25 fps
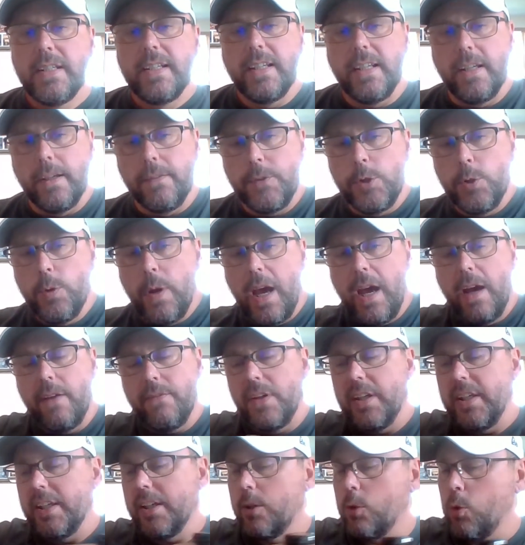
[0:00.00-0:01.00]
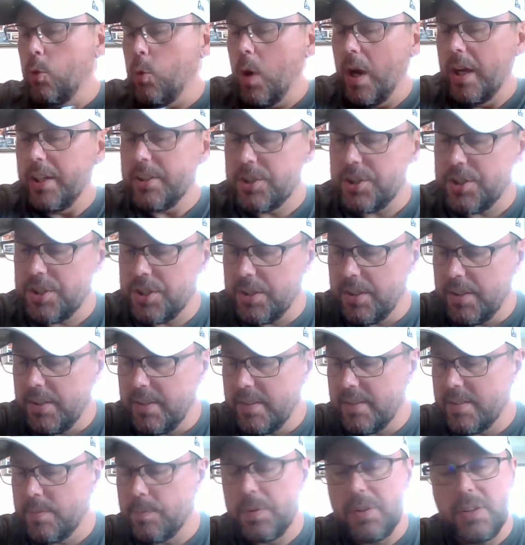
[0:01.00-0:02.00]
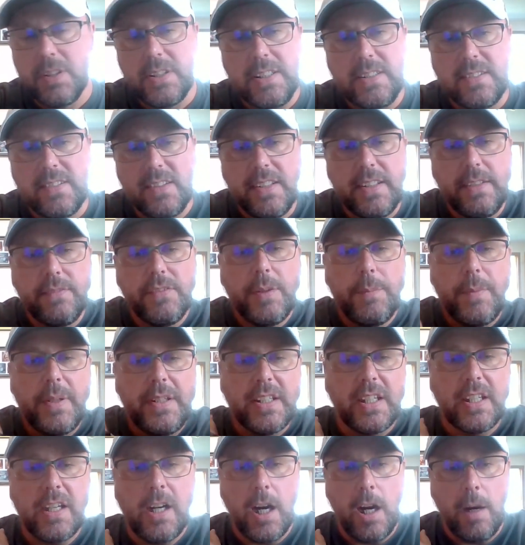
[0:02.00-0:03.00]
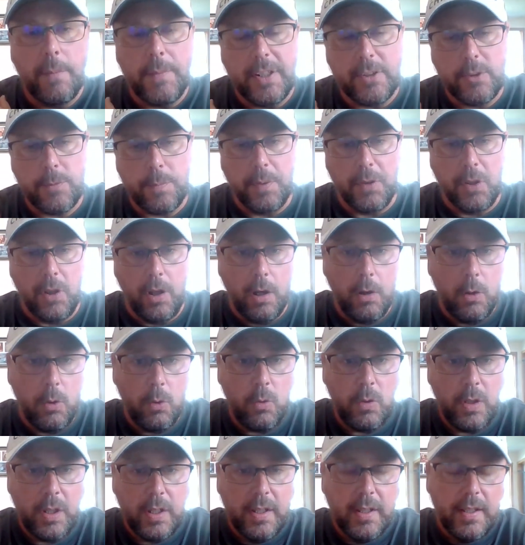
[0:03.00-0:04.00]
If you have any questions, please leave them in the comments below.